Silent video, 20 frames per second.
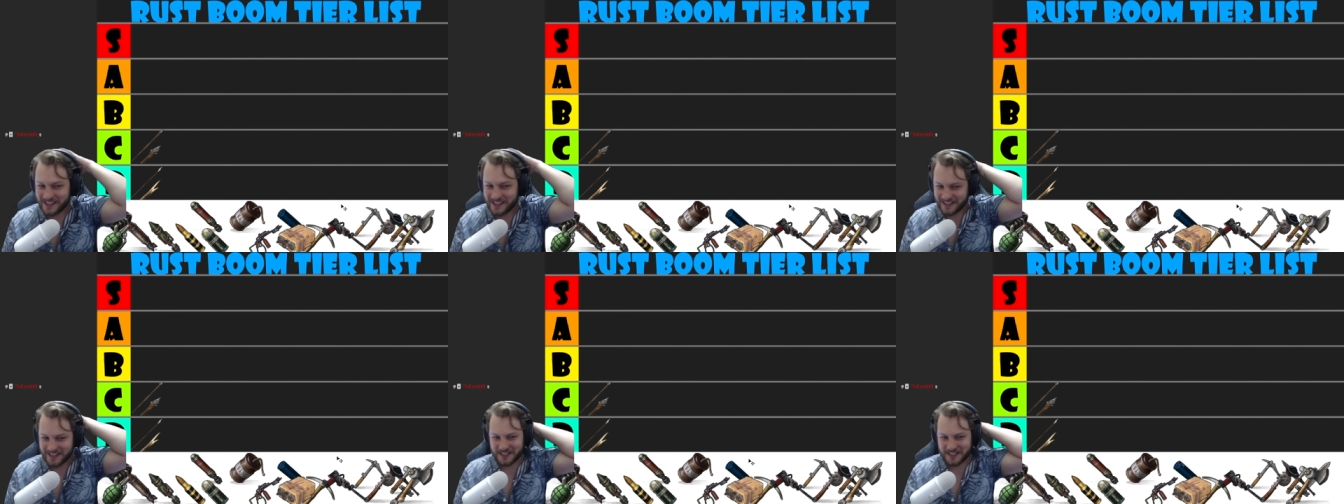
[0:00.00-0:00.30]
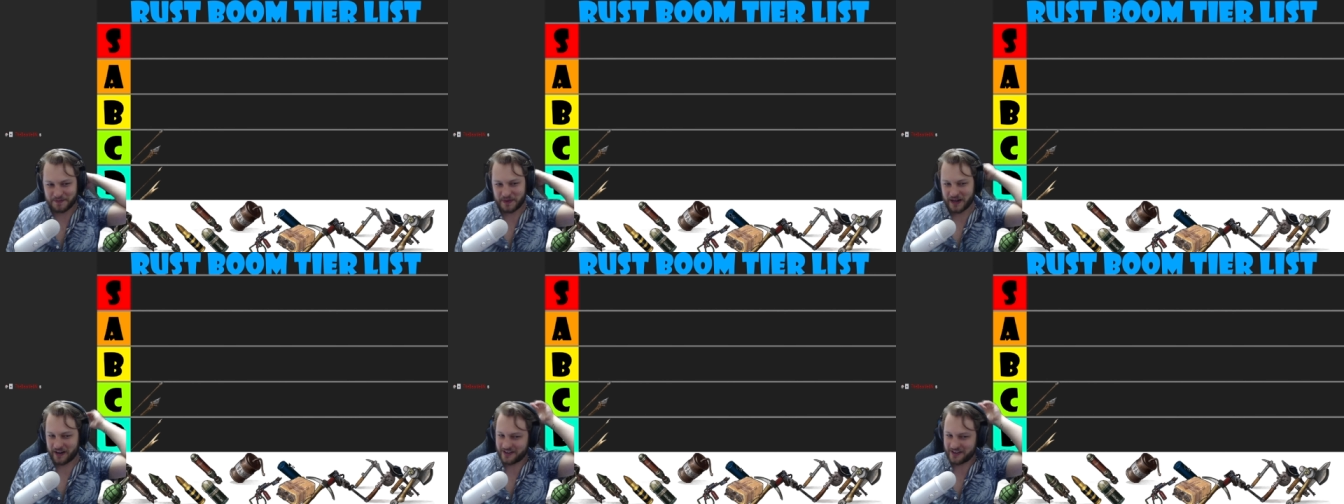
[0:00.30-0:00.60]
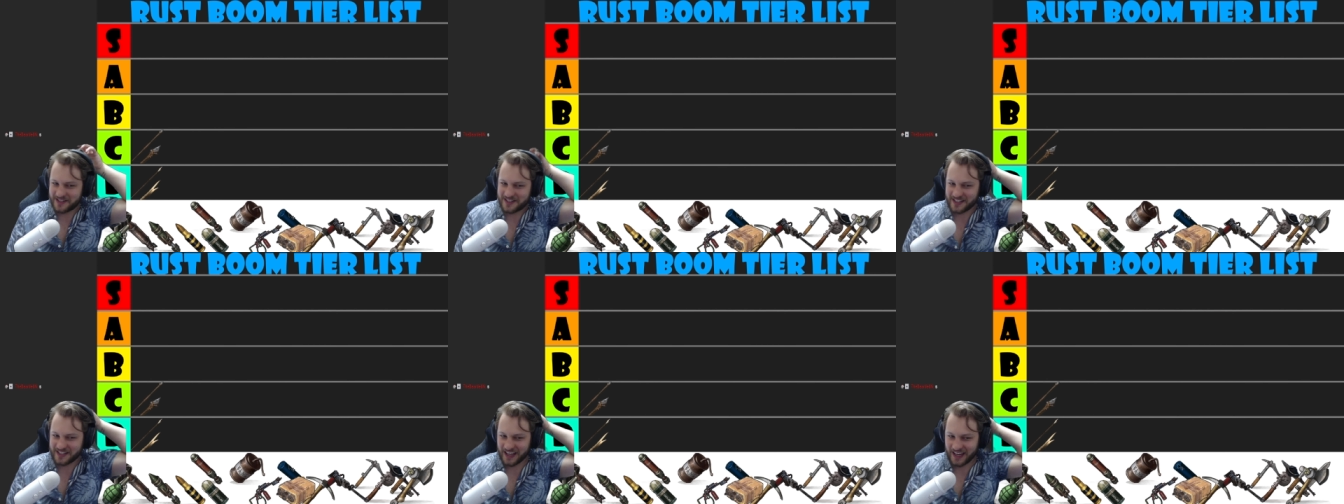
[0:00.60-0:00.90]
Spear
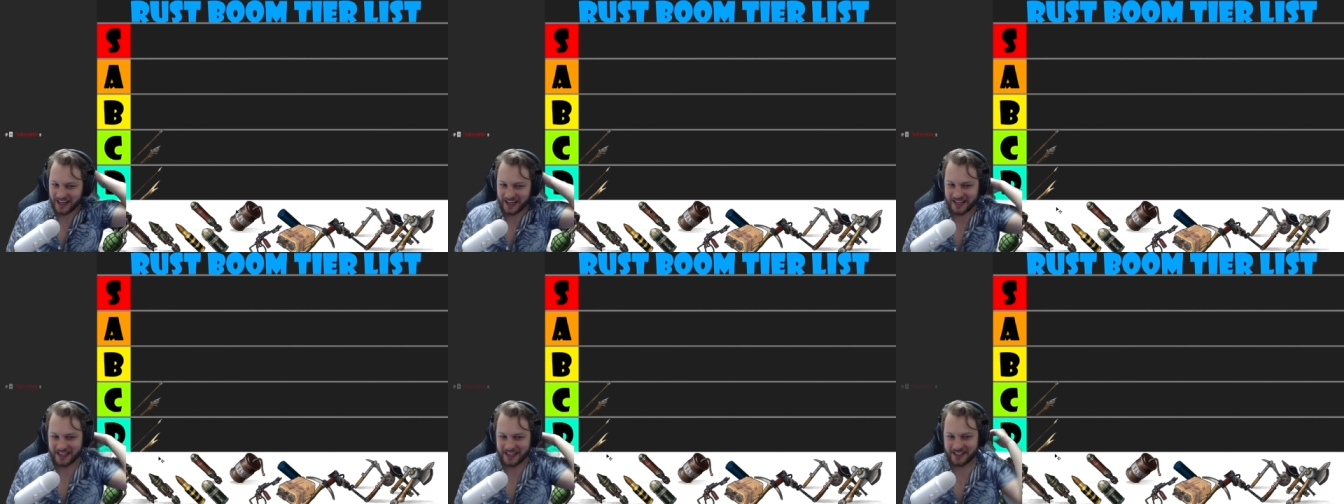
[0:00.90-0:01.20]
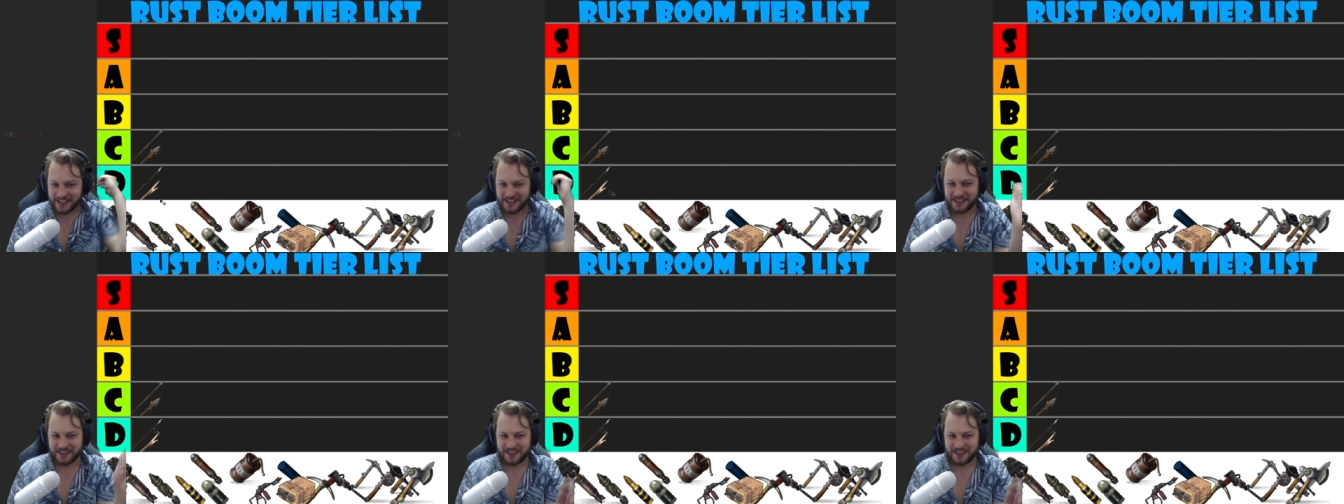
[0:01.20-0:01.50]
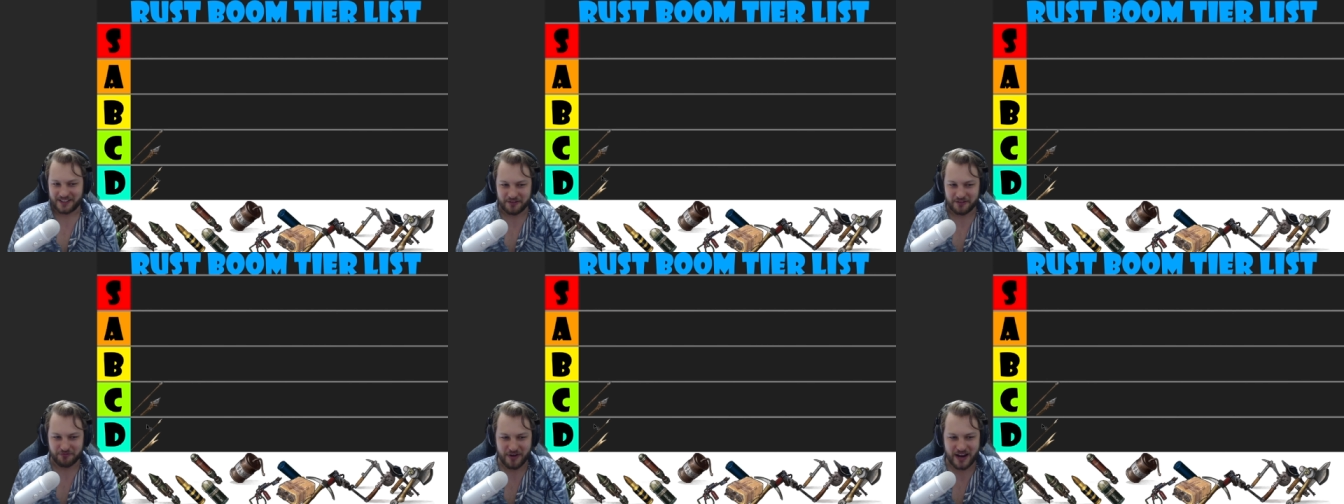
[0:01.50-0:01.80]
is C.
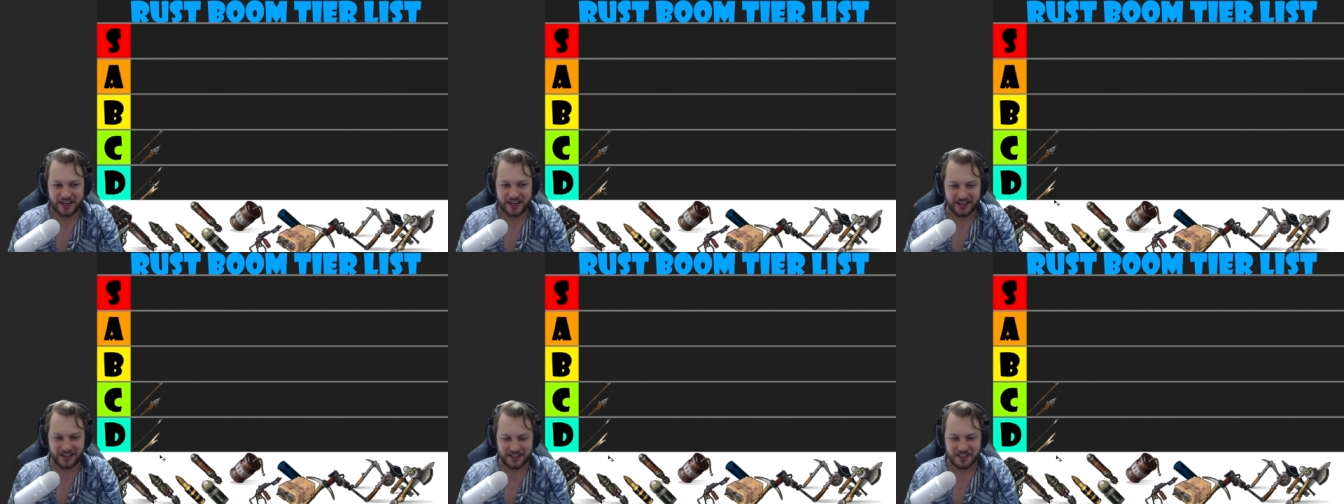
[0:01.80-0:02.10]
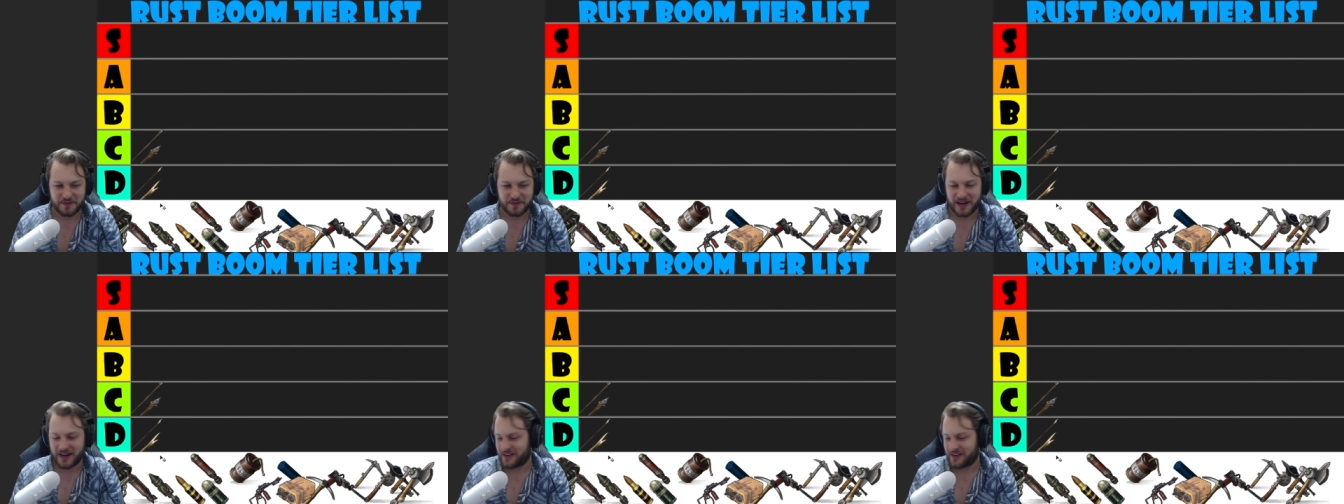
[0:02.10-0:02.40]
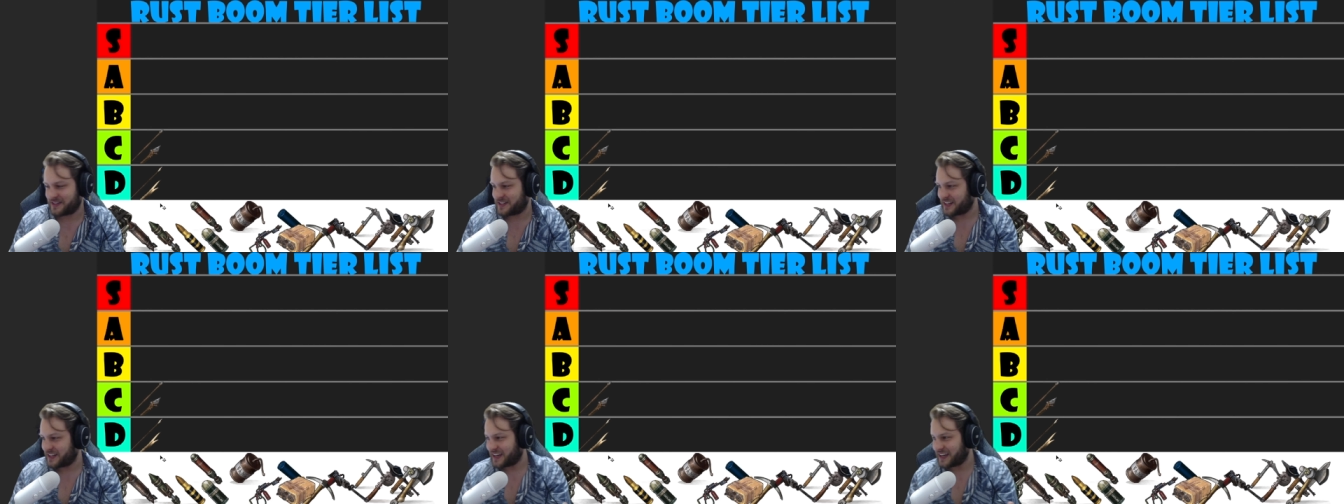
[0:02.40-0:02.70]
Regular spear
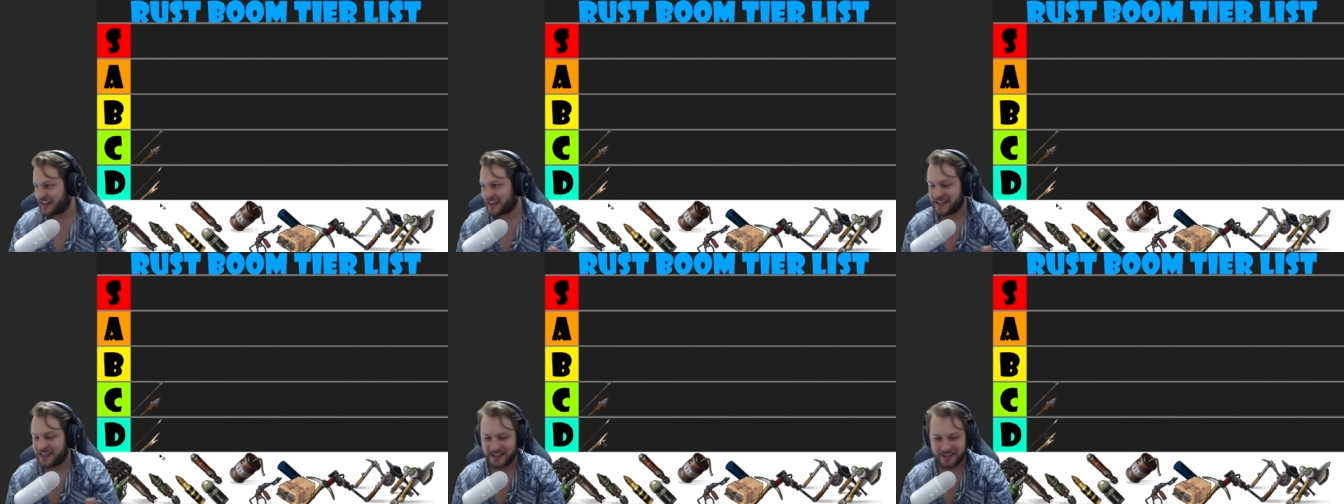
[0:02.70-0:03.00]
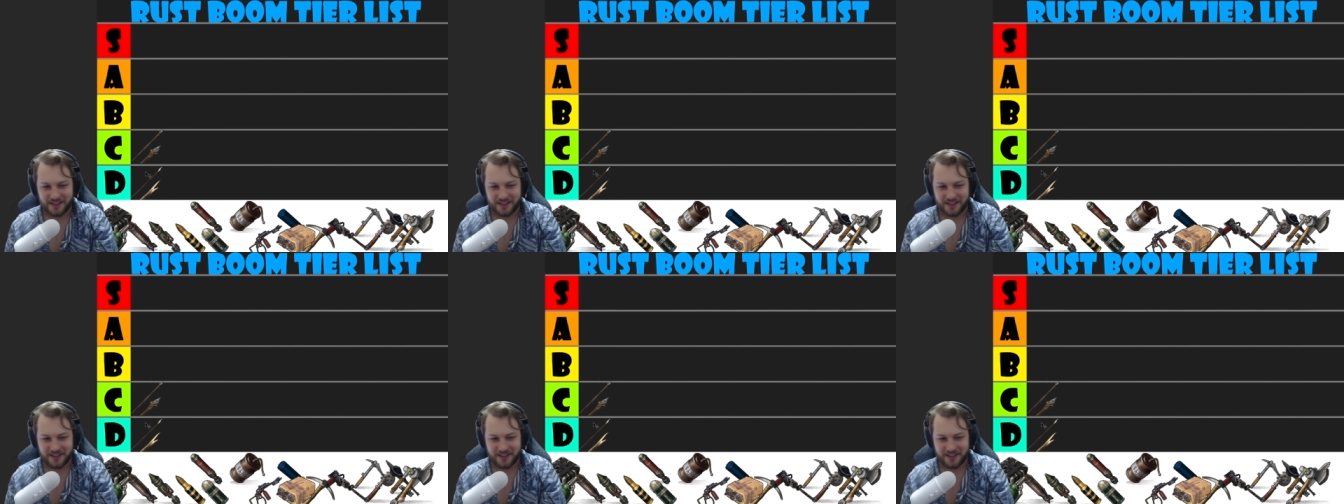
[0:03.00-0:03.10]
is D.